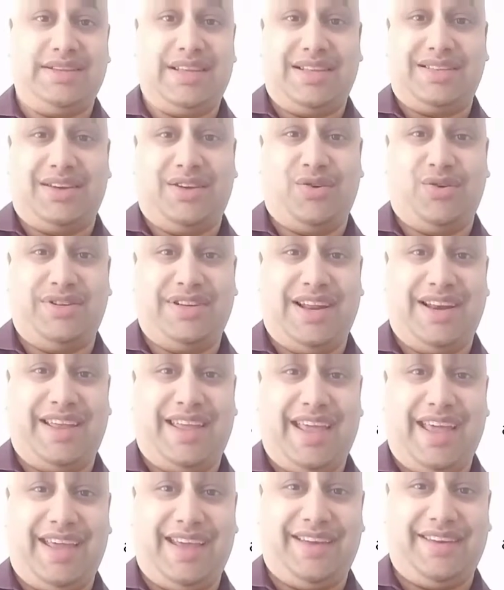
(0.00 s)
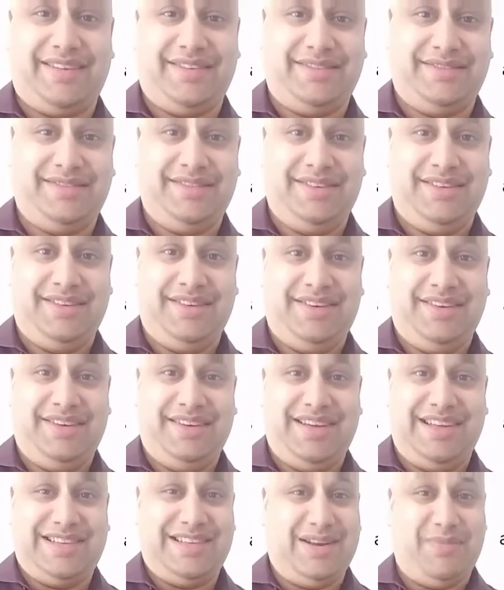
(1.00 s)
that's under $10K
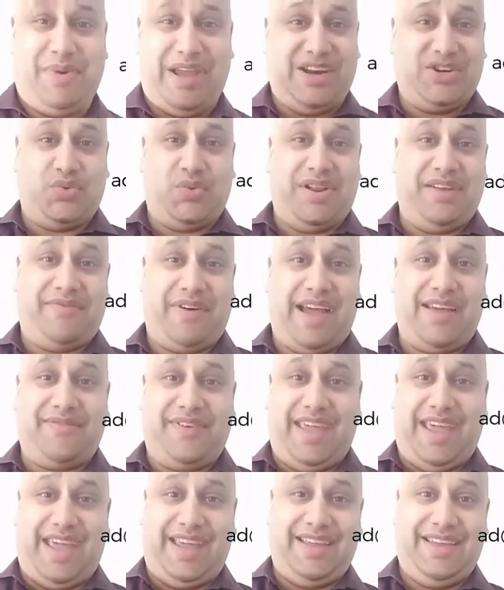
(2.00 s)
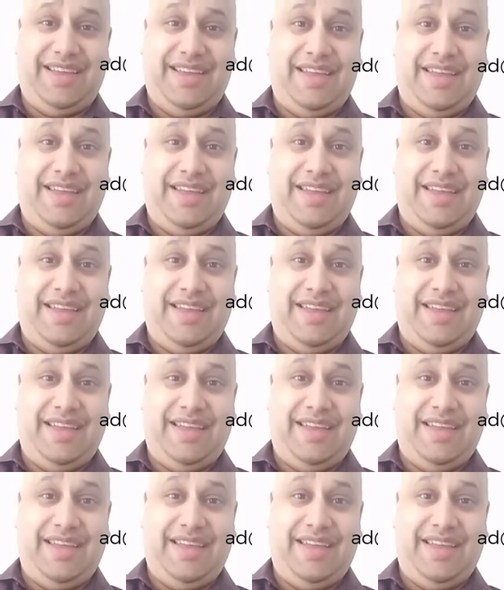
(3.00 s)
instead of paying $25K.